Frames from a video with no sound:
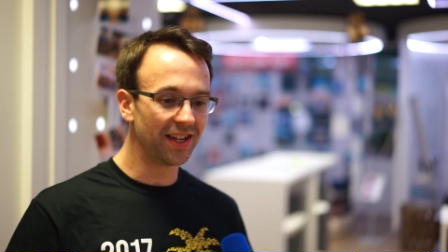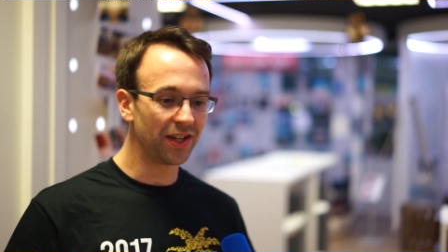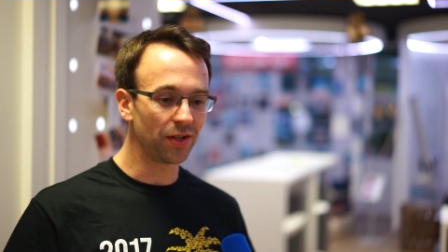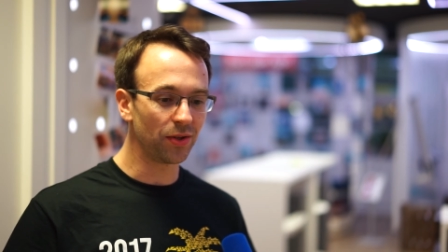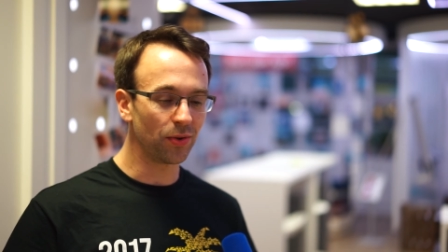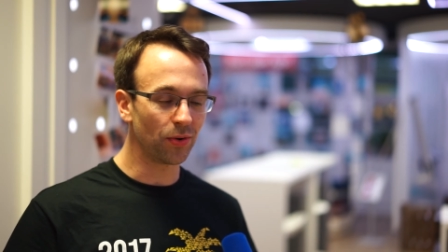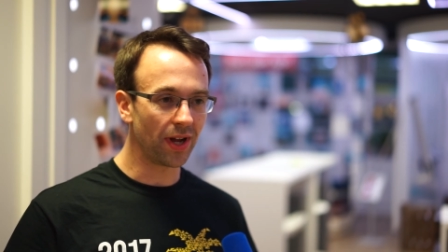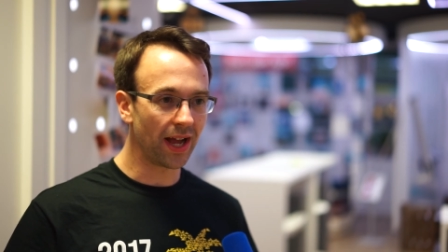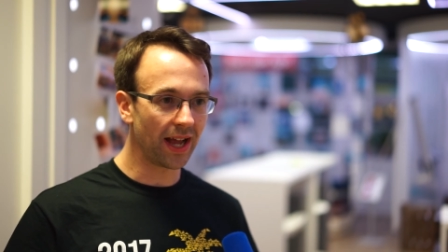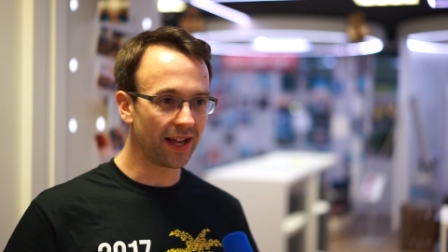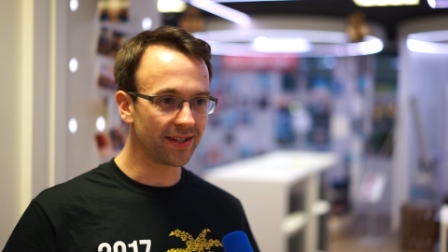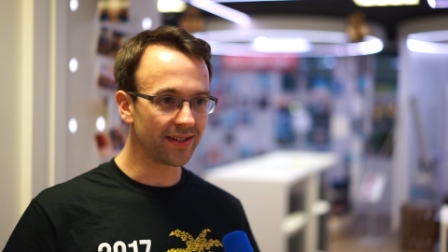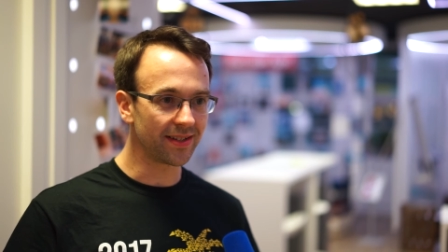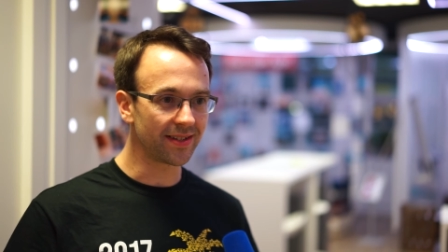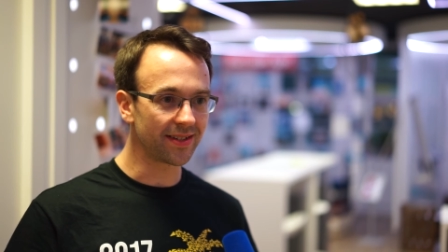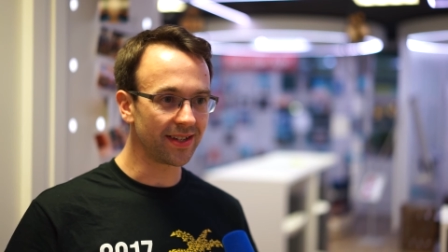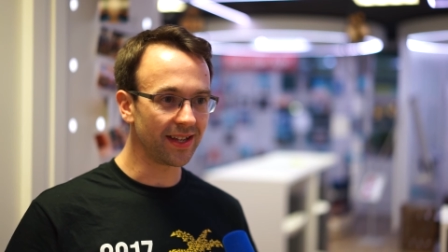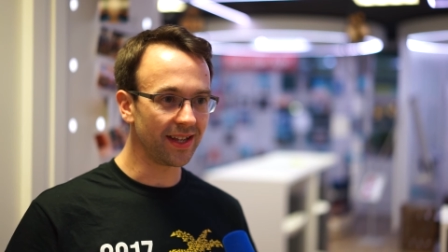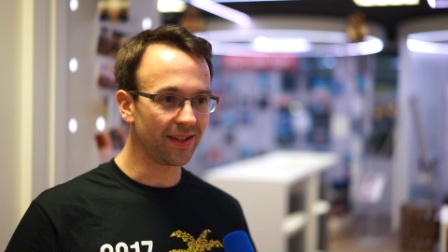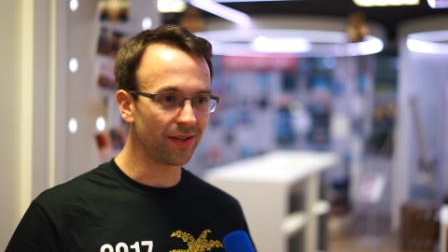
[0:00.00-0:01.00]
your
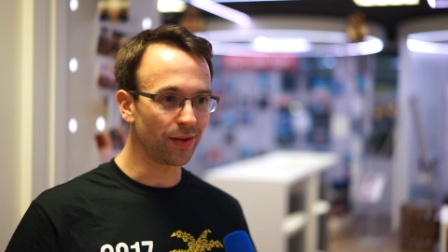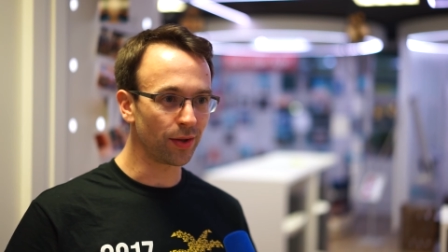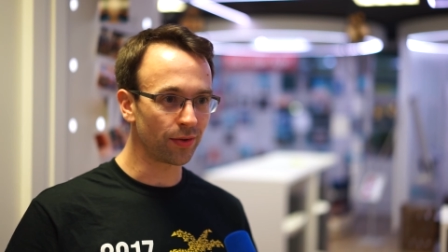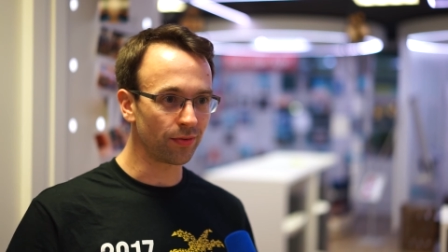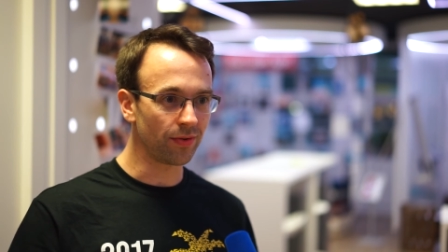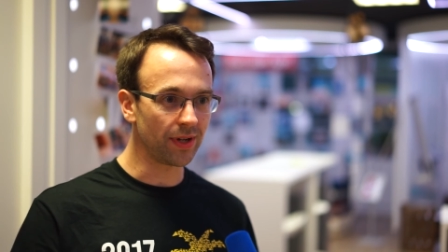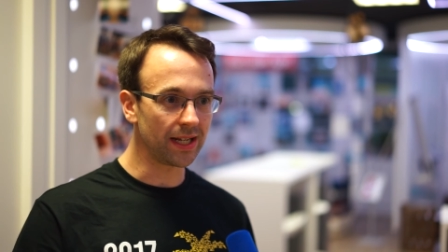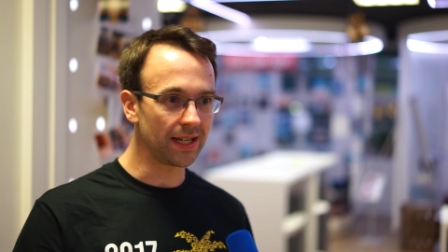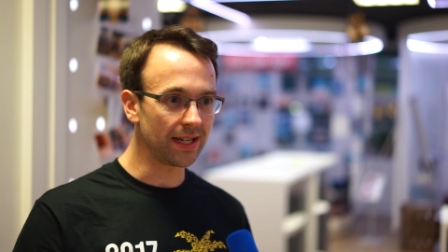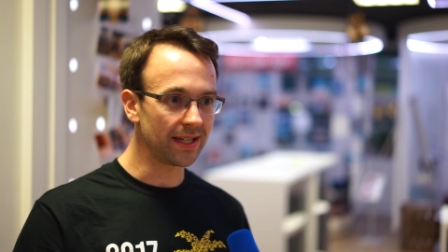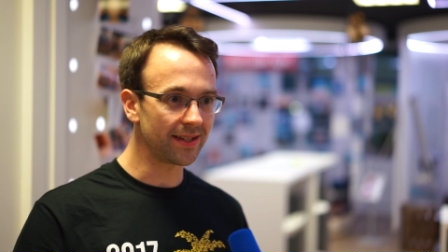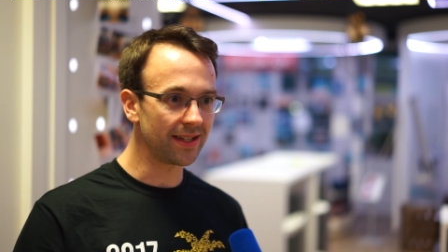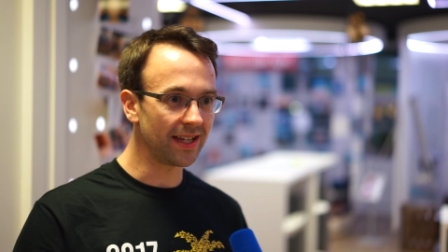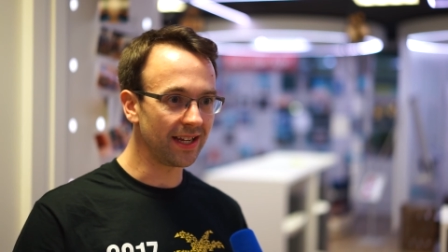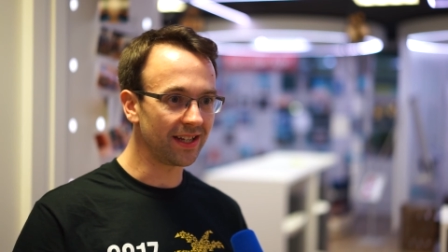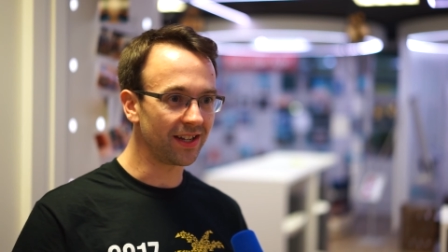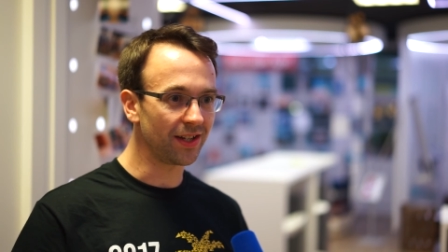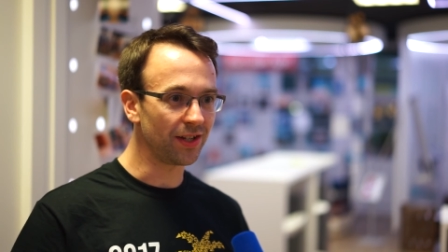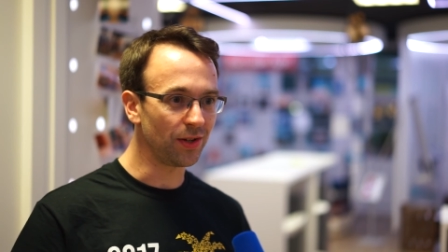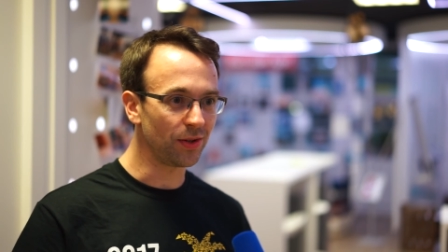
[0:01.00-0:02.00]
hands in the 3D
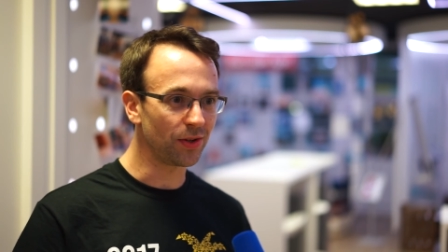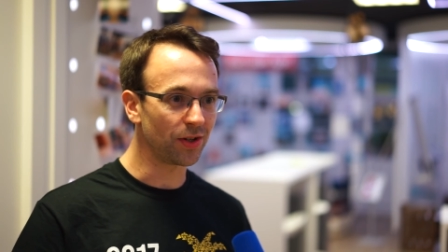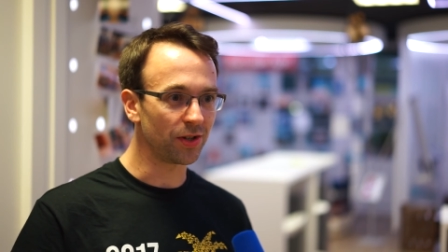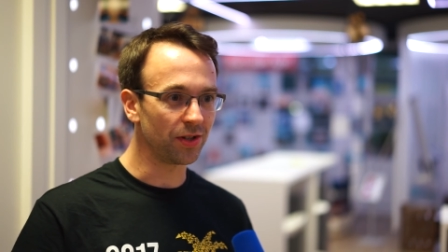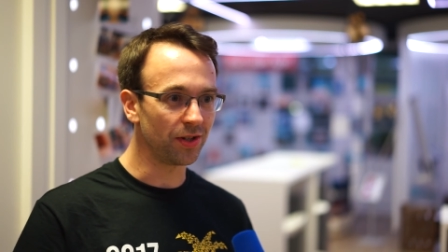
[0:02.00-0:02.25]
scene and you could